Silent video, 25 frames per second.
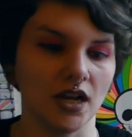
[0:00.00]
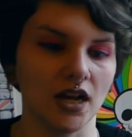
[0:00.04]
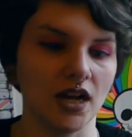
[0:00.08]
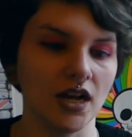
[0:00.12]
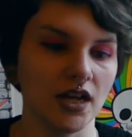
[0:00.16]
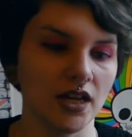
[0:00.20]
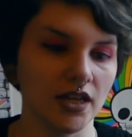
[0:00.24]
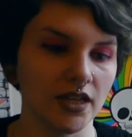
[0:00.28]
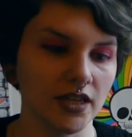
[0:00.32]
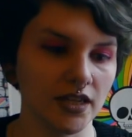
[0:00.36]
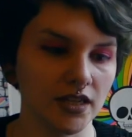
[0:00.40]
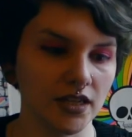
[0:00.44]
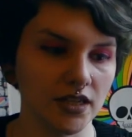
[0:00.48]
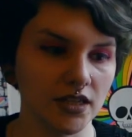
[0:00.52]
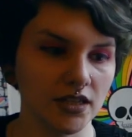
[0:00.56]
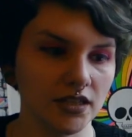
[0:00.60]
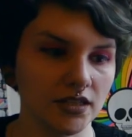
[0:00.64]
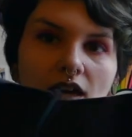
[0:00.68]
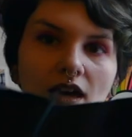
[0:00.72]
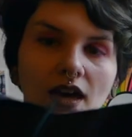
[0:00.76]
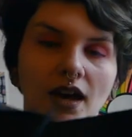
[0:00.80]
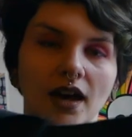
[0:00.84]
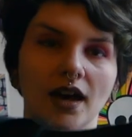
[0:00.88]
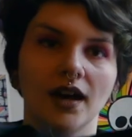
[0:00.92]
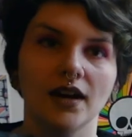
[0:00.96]
I
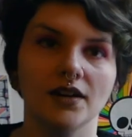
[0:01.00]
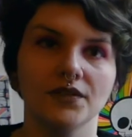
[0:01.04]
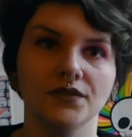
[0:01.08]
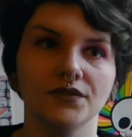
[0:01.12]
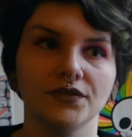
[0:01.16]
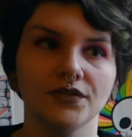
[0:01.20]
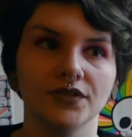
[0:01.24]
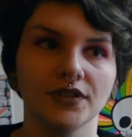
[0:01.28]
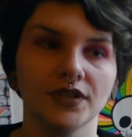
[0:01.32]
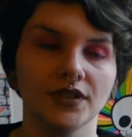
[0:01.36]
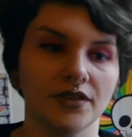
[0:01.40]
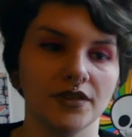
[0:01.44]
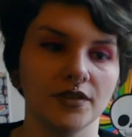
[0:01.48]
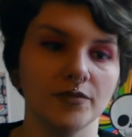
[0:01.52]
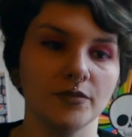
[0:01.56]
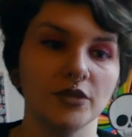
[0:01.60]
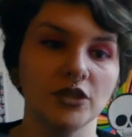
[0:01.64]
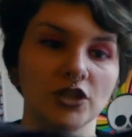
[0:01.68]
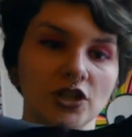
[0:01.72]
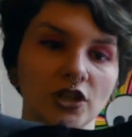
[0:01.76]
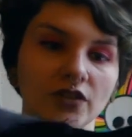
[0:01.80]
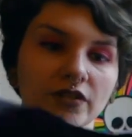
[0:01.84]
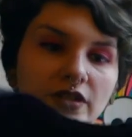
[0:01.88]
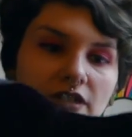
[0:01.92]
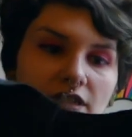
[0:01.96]
have the
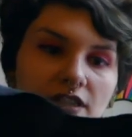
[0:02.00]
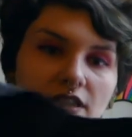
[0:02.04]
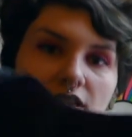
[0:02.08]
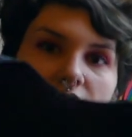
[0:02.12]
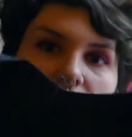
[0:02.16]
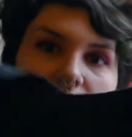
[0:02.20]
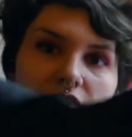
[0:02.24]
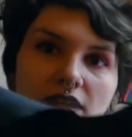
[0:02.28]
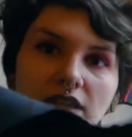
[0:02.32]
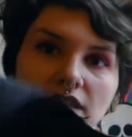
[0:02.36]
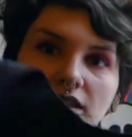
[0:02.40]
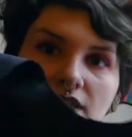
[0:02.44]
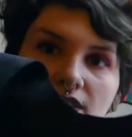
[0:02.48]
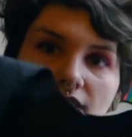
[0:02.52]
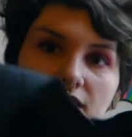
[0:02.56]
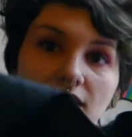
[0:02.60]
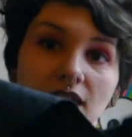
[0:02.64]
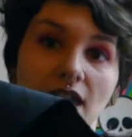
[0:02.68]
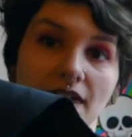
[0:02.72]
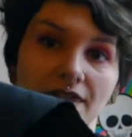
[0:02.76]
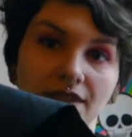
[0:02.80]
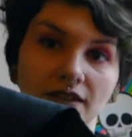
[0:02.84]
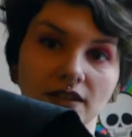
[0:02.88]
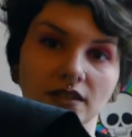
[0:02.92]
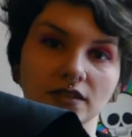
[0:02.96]
majority of this
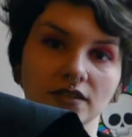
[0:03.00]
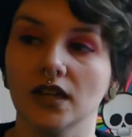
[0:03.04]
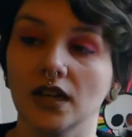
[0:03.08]
together.